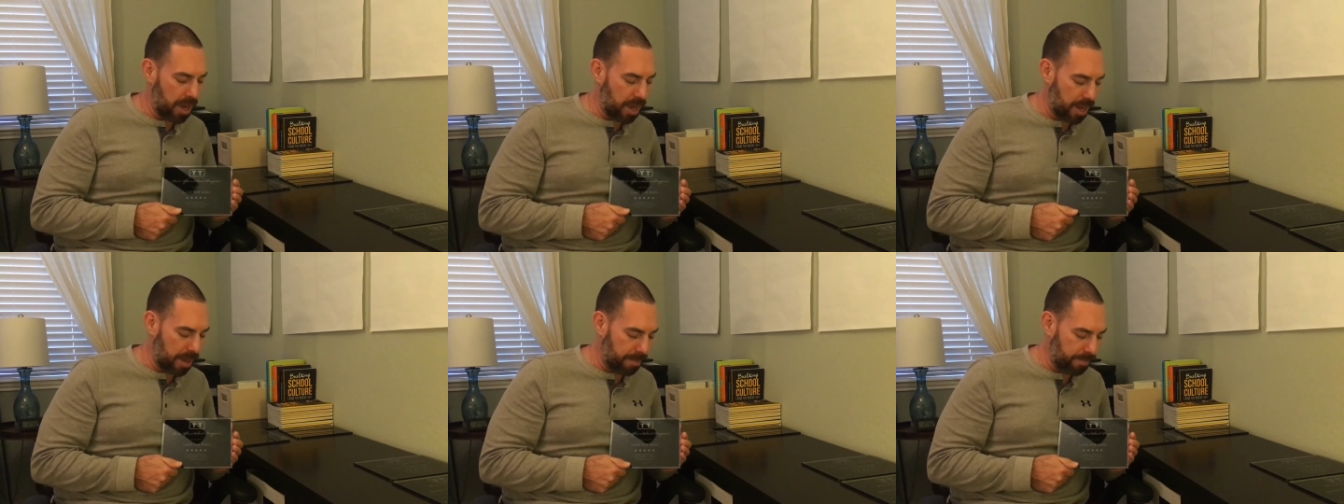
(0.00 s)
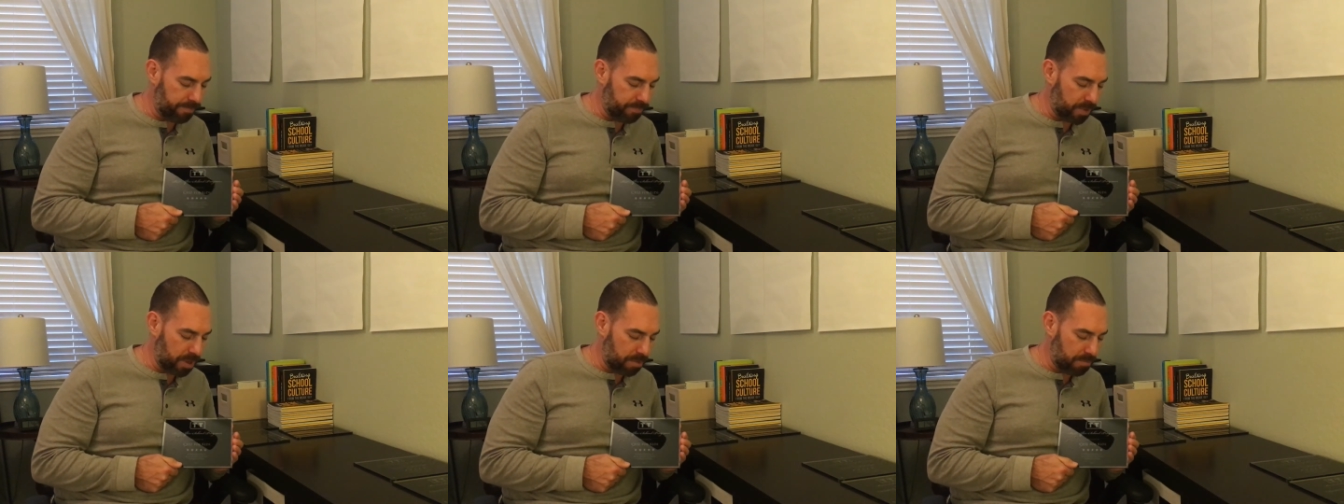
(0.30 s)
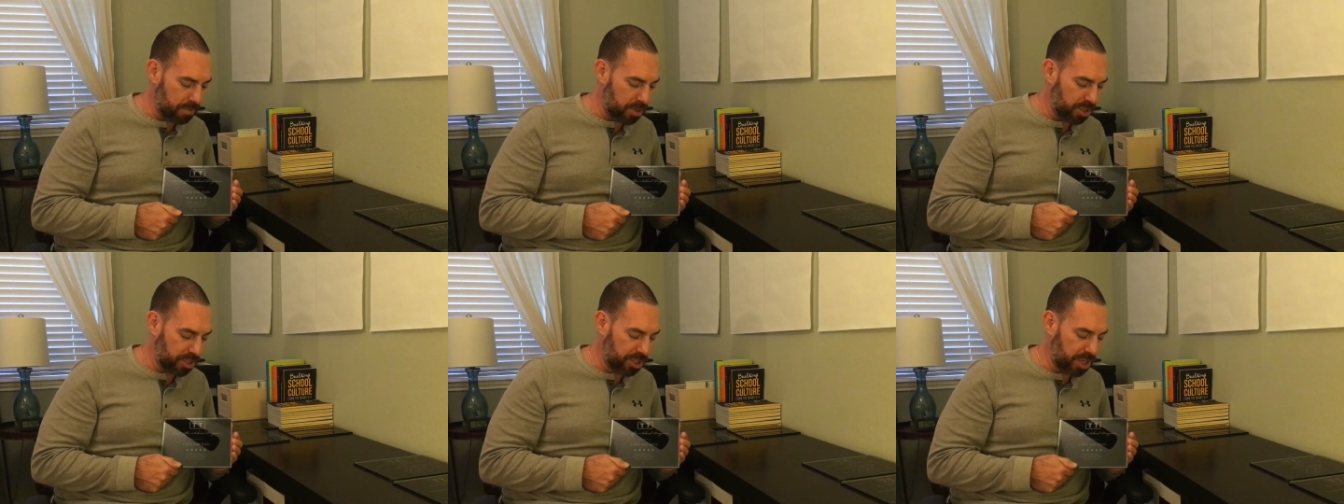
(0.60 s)
Um,
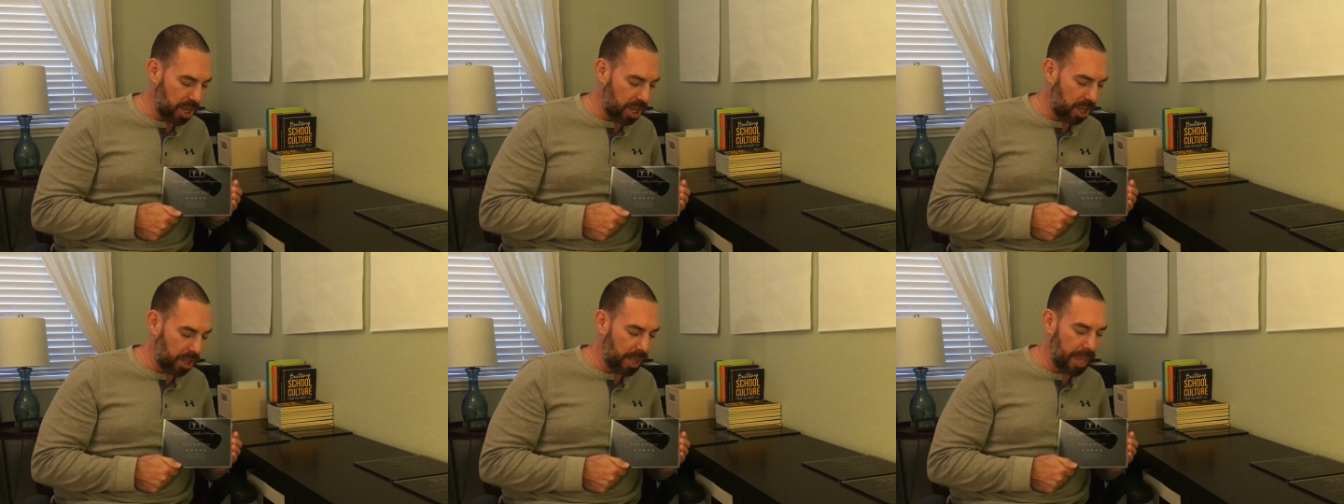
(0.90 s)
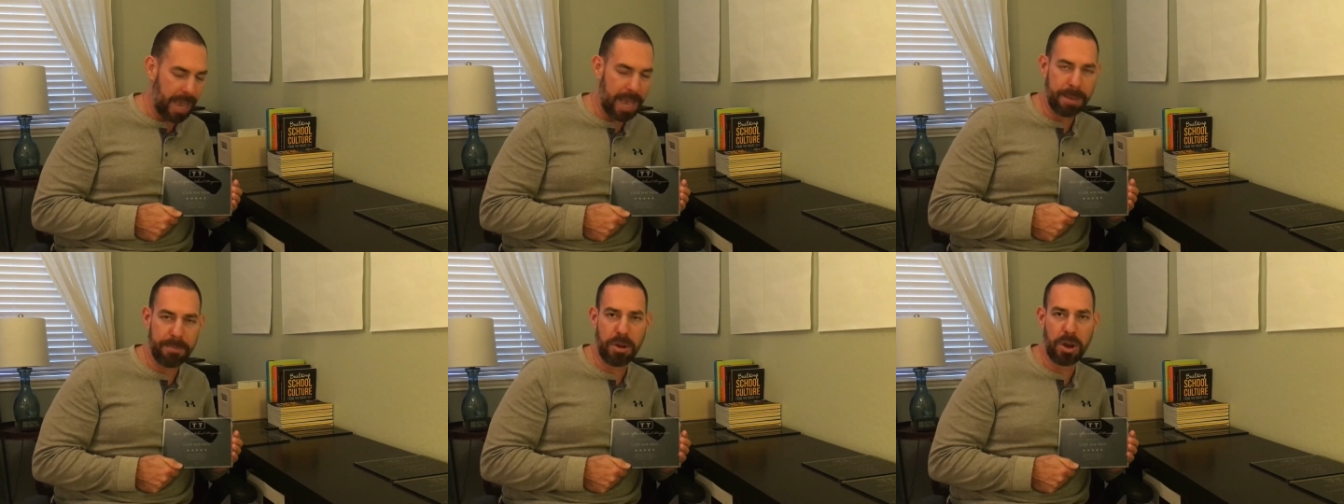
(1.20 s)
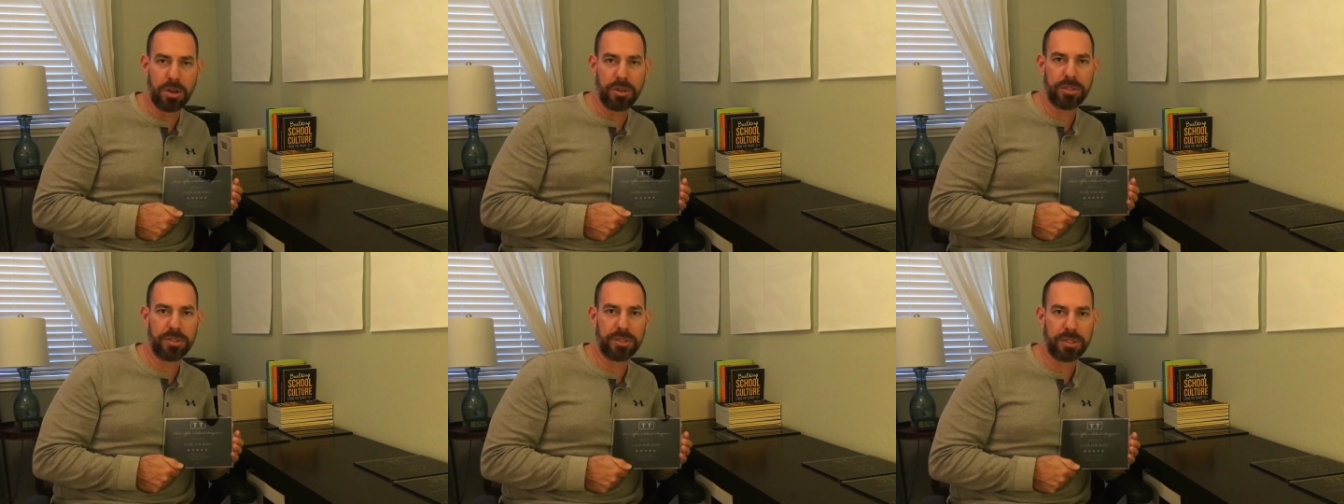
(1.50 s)
Michelle
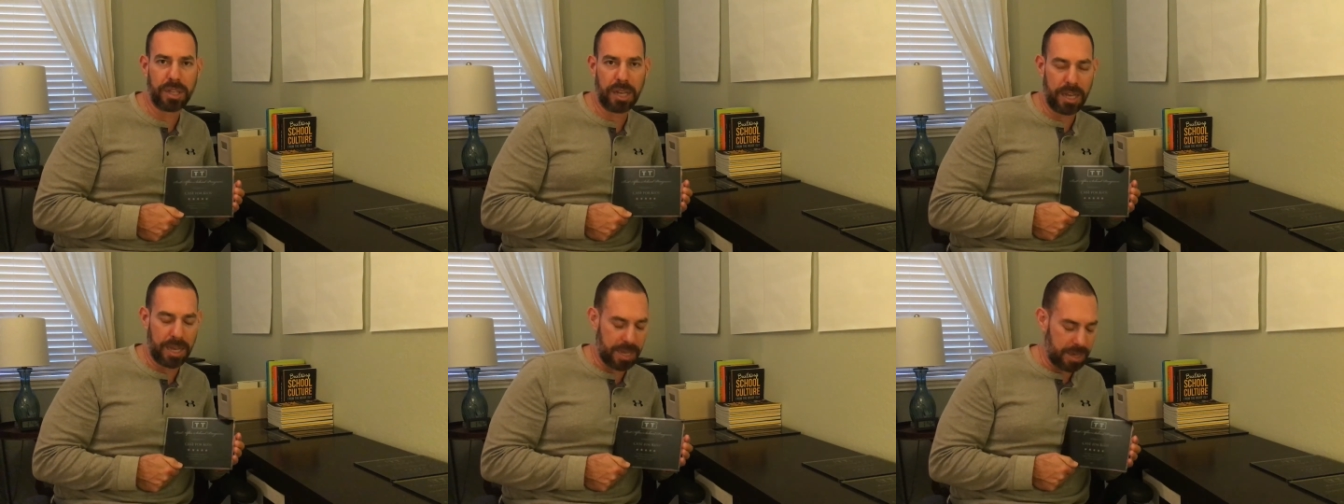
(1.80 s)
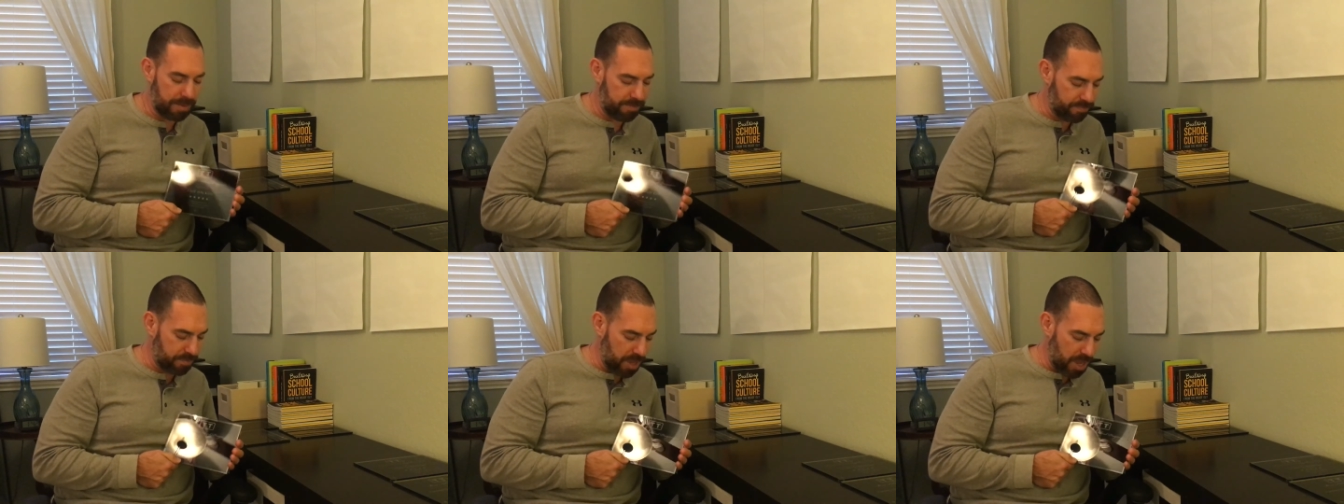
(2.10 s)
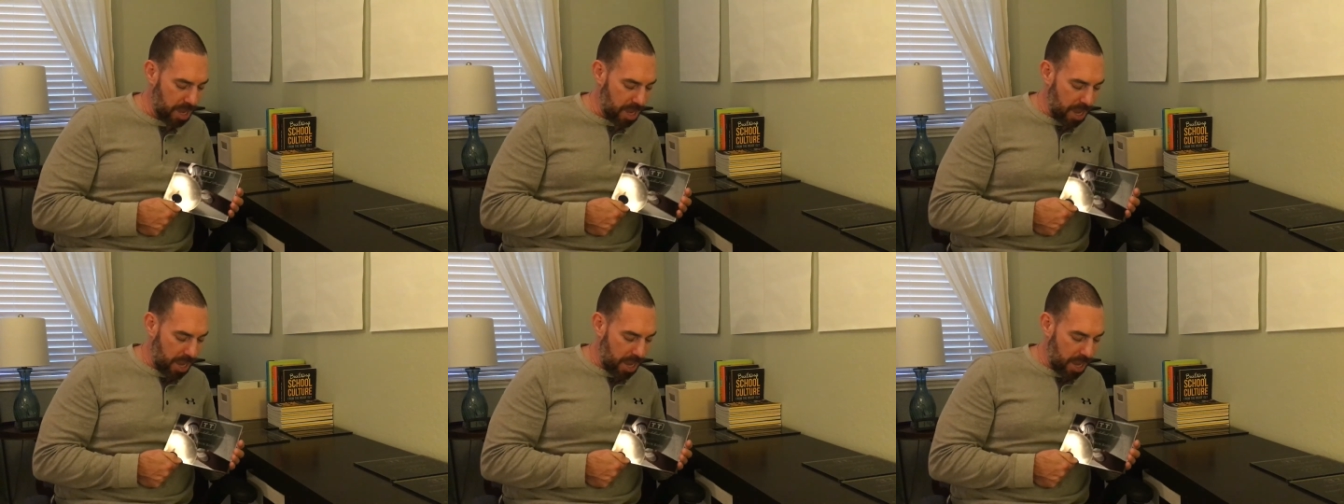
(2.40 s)
Amos um,